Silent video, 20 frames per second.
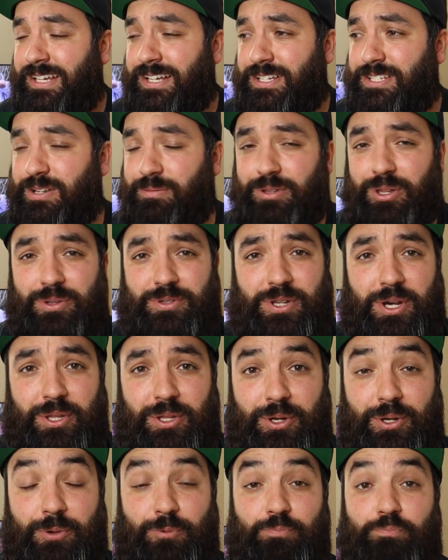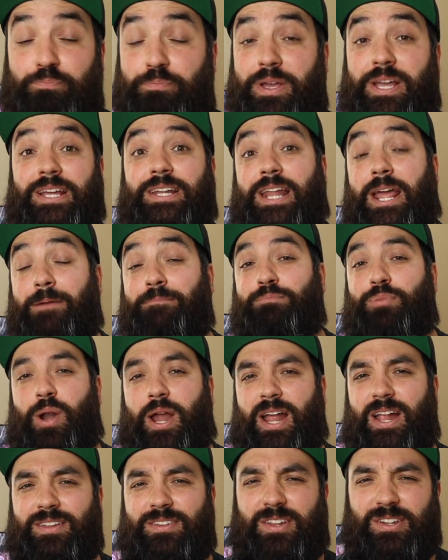some of those other big name
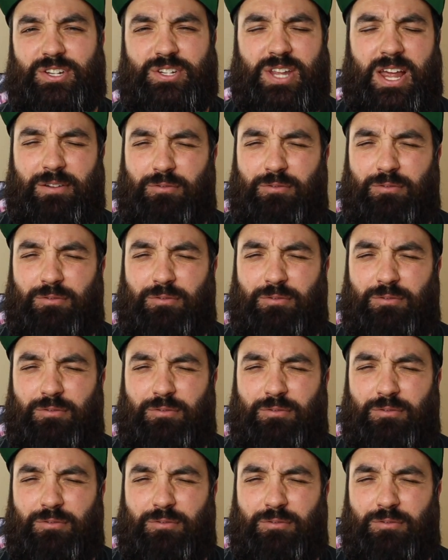brands that just